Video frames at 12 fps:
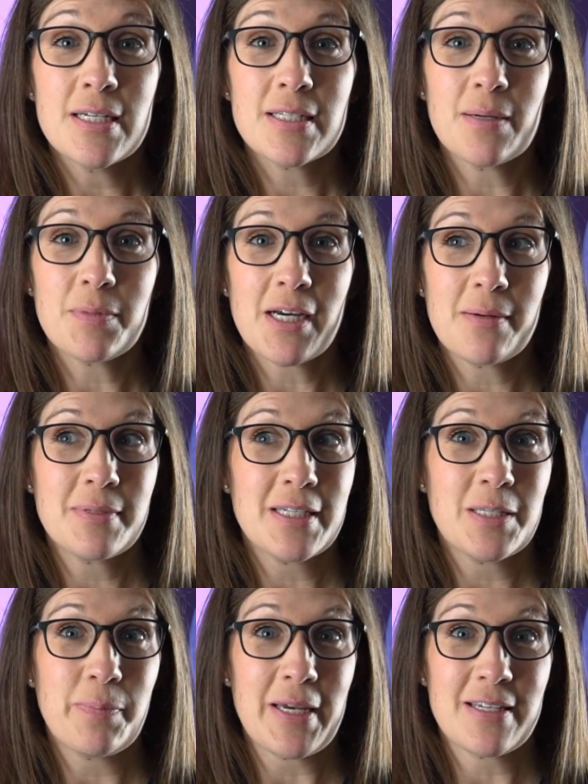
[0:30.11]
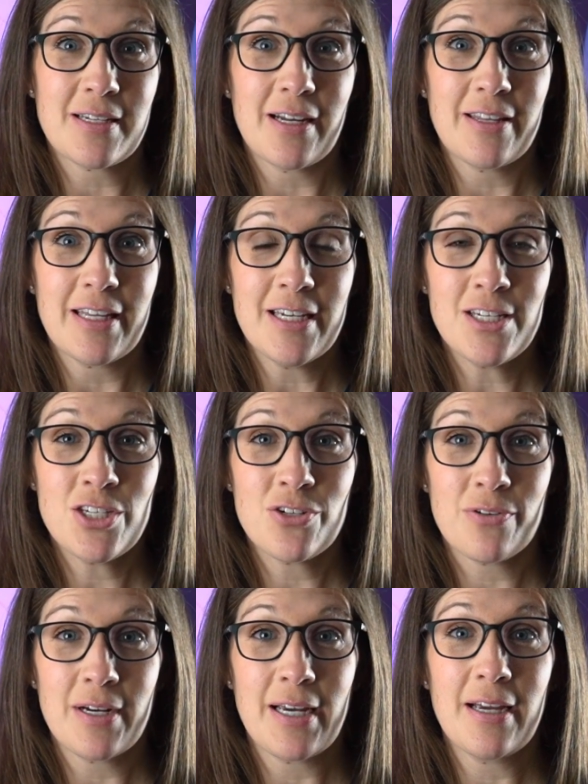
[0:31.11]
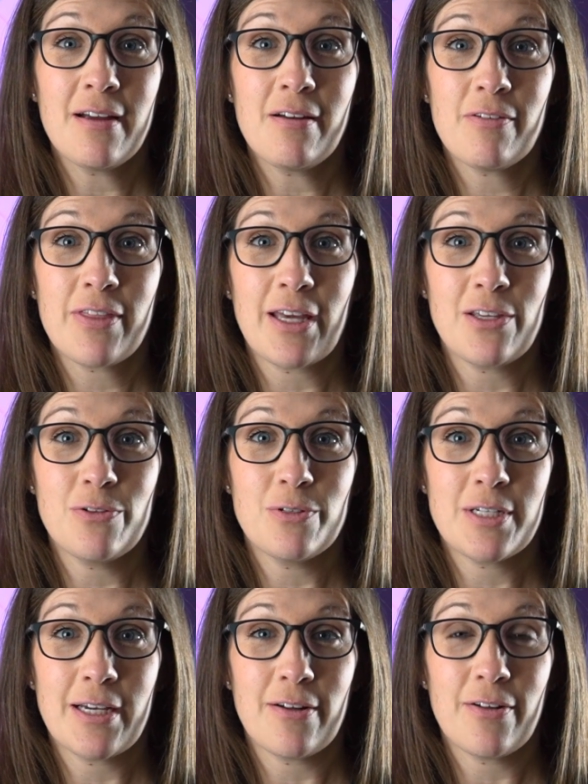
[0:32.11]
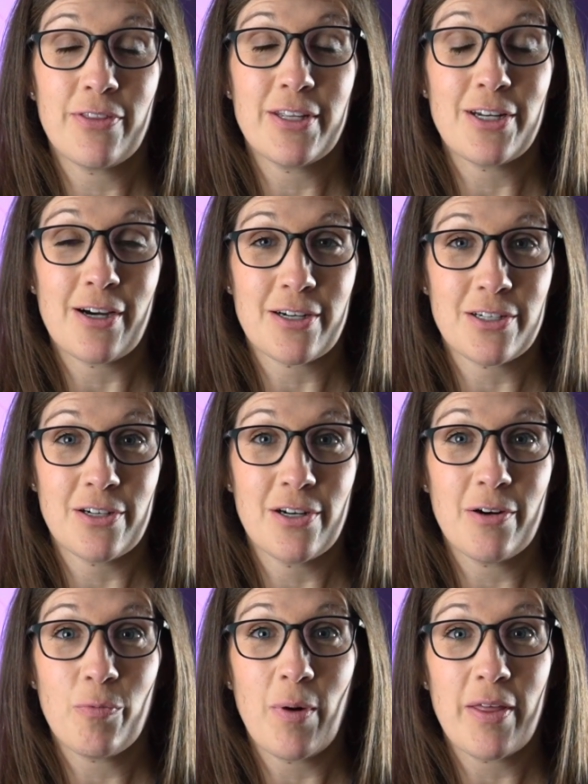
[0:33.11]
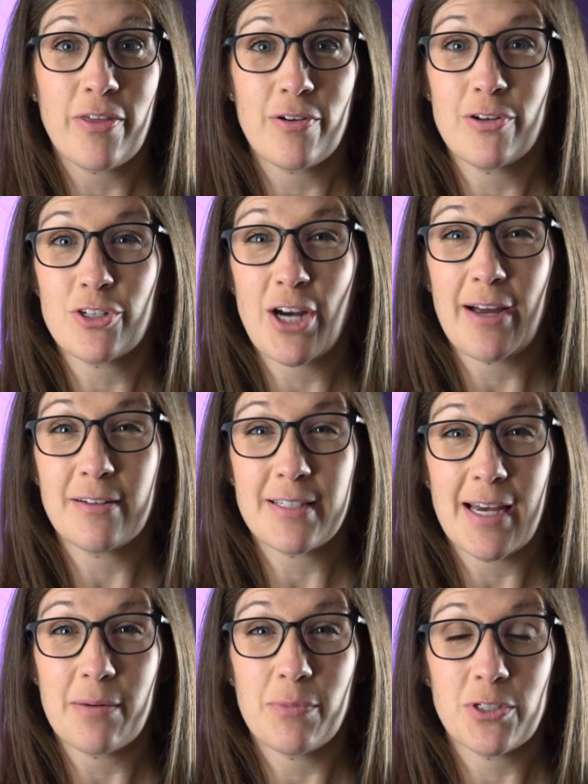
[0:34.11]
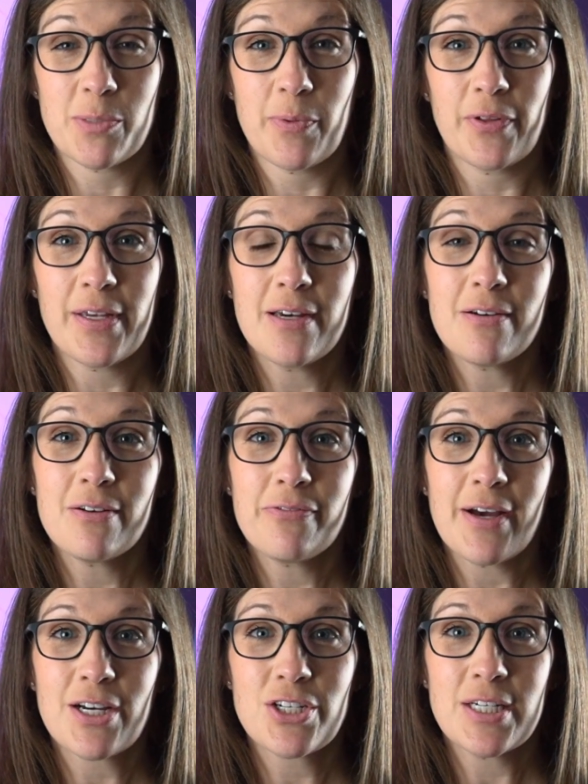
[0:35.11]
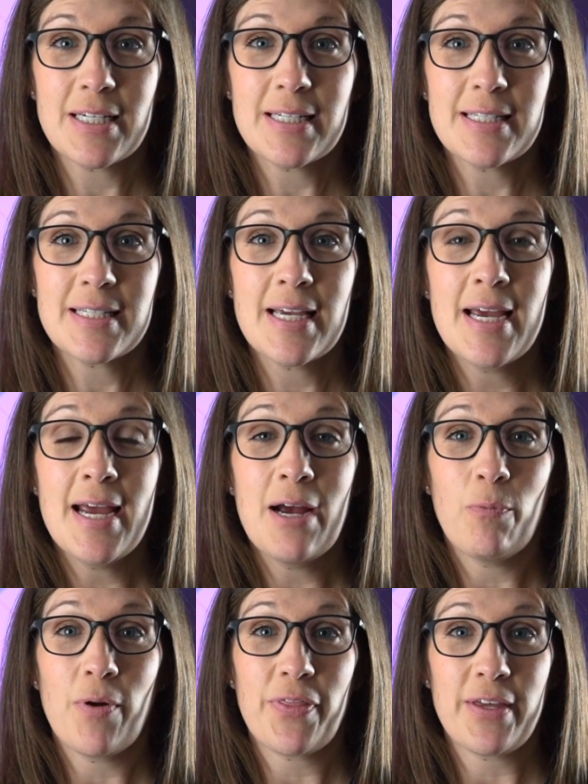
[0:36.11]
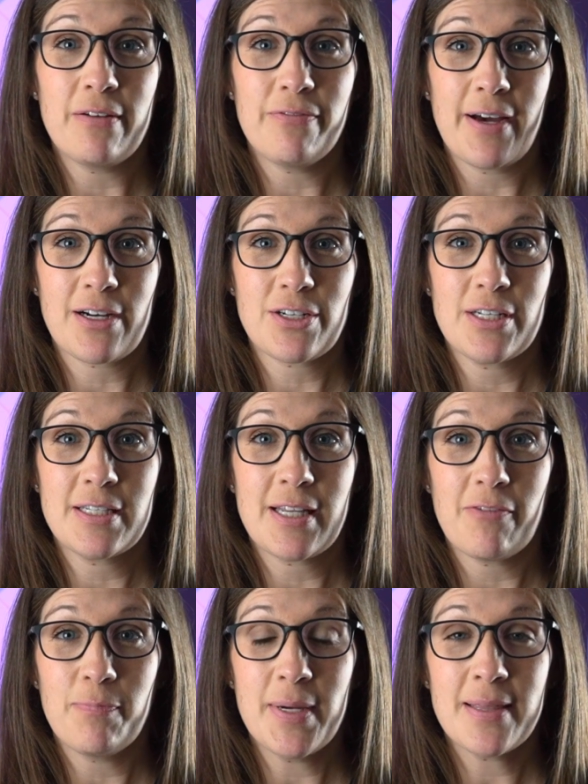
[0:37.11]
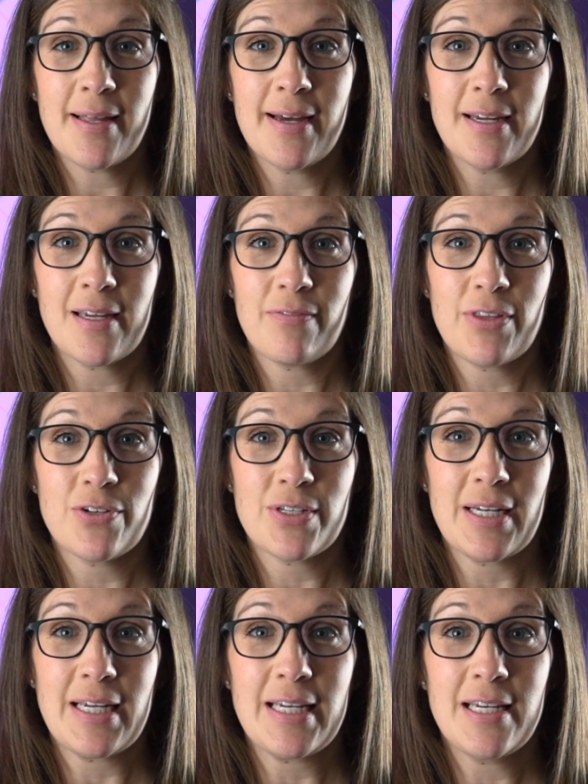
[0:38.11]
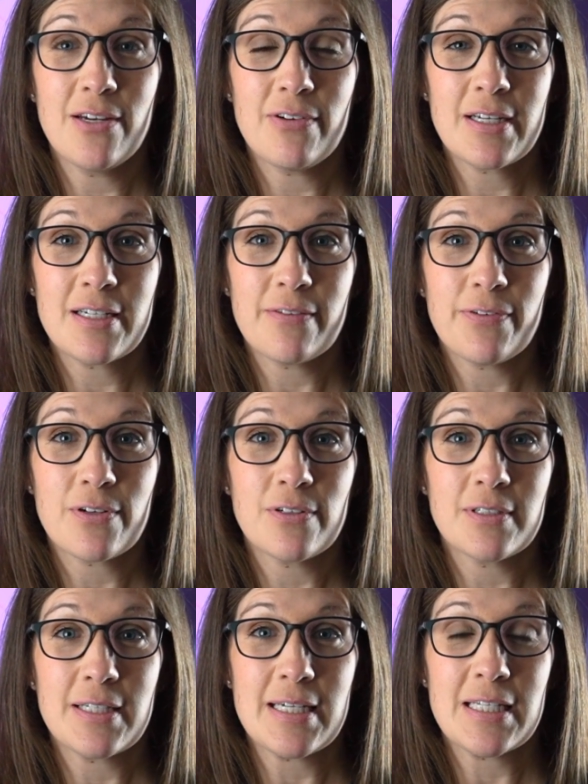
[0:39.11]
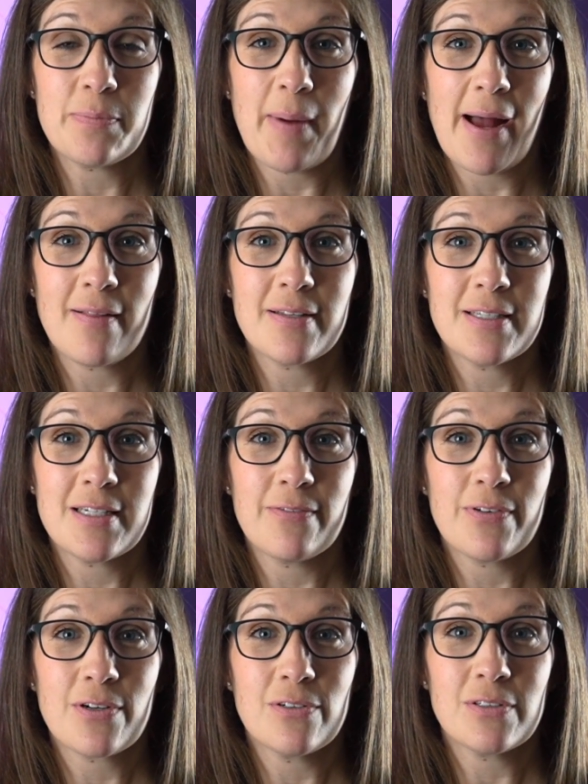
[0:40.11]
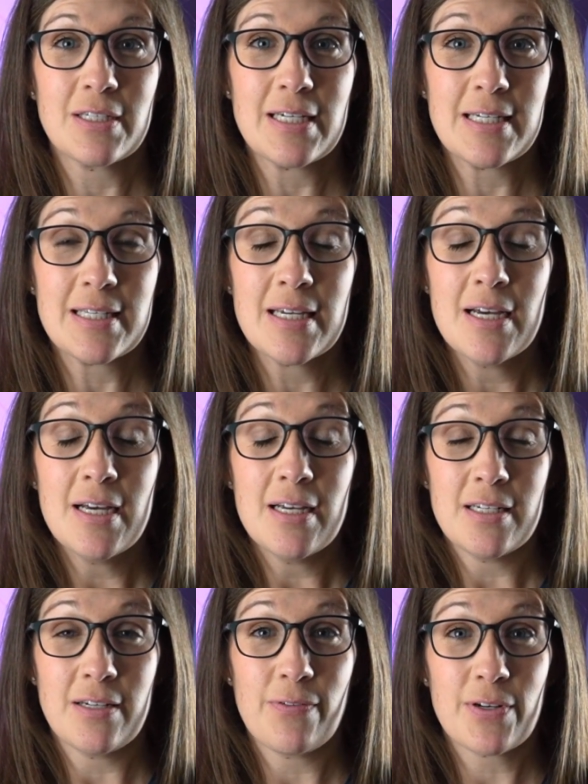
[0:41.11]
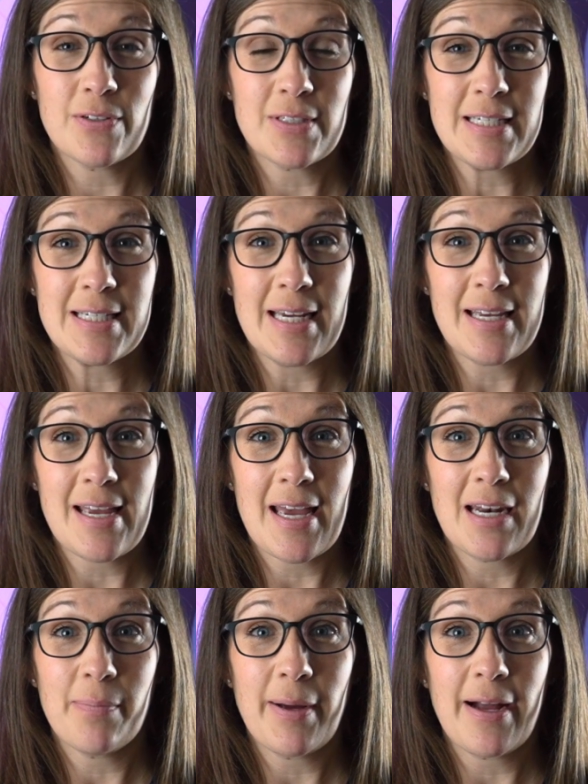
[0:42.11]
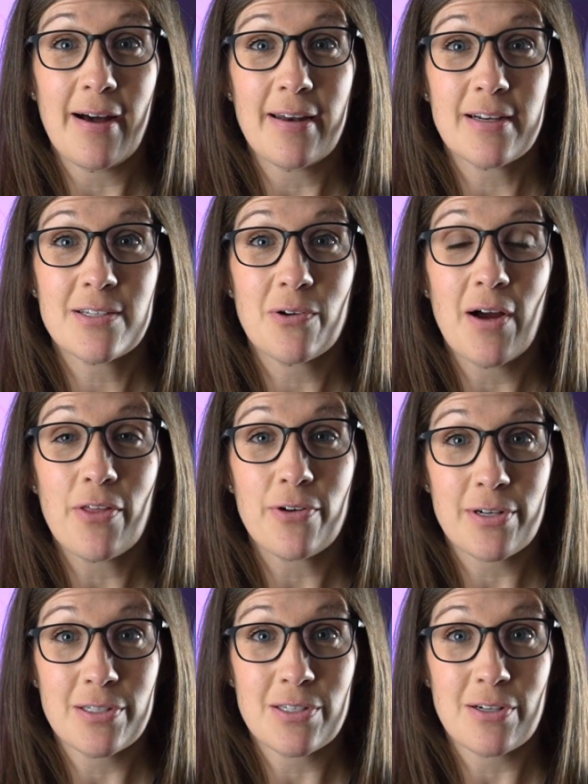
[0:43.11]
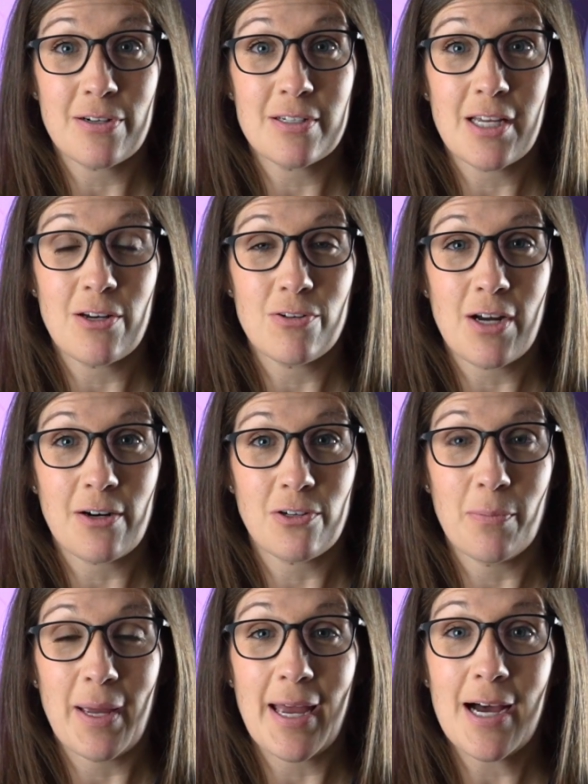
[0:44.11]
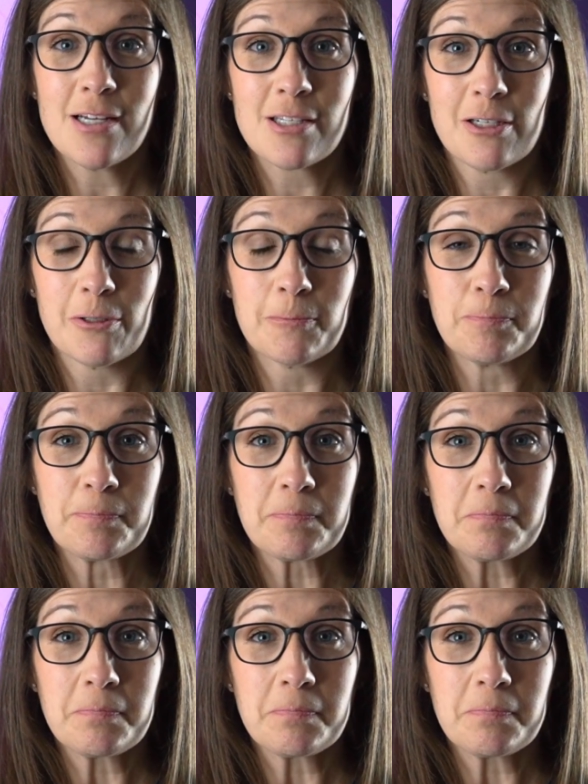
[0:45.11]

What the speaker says: Sometimes it's based on the history that you tell the doctor, whether your child's had multiple ear infections, what the infections have been like, if there's any hearing difficulties, balance difficulties, difficulties taking antibiotics, or other concerns that your doctor may ask you.